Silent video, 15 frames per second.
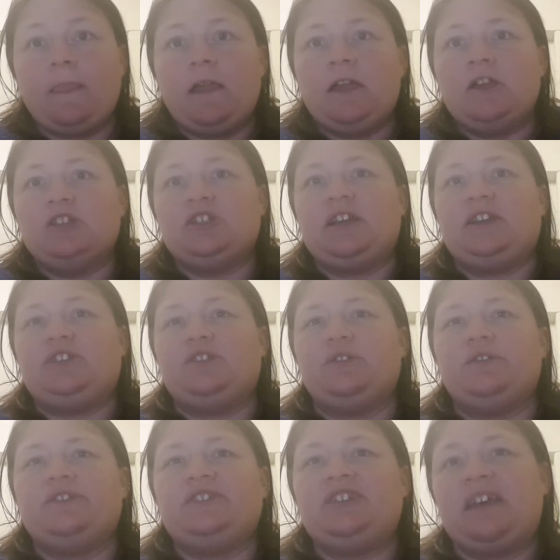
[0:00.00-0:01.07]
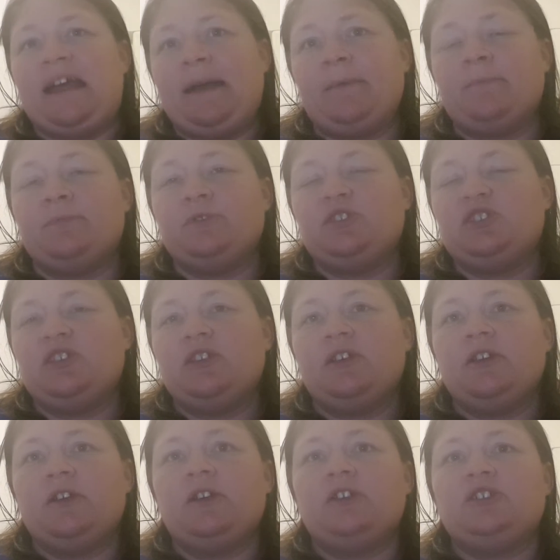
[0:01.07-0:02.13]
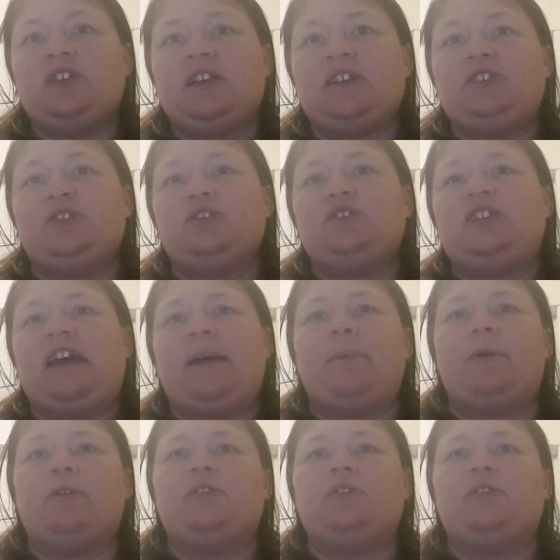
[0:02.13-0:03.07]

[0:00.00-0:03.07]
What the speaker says: She had two stab wounds